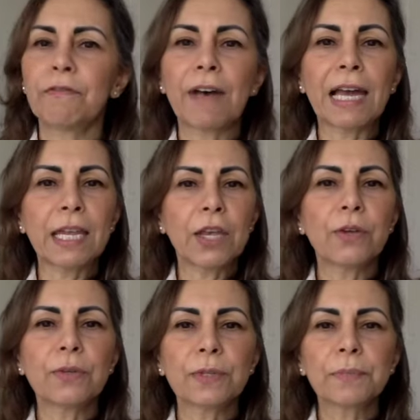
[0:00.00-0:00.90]

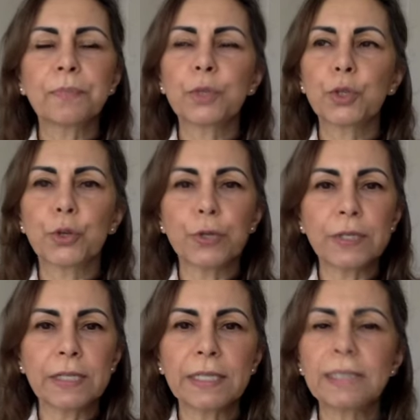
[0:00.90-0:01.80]
values,
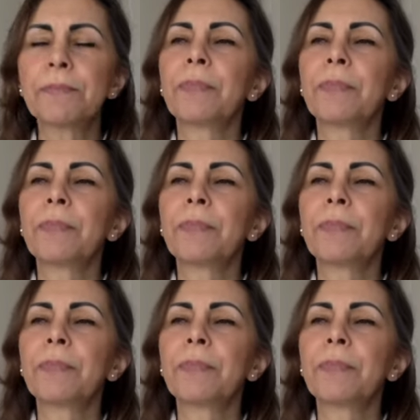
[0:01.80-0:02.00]
choices.